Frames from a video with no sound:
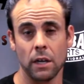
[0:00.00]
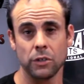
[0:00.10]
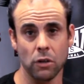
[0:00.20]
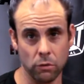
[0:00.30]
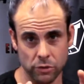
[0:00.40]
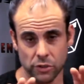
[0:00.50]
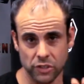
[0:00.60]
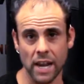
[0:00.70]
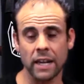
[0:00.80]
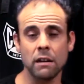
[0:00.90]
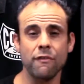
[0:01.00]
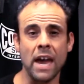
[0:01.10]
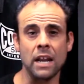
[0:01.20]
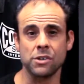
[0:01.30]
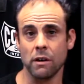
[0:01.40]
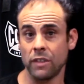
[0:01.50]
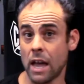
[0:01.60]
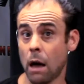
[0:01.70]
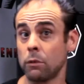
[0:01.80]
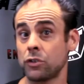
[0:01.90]
So second advantage of the
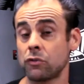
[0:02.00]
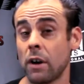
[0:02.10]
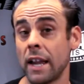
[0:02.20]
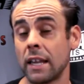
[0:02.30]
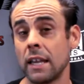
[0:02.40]
elbow strike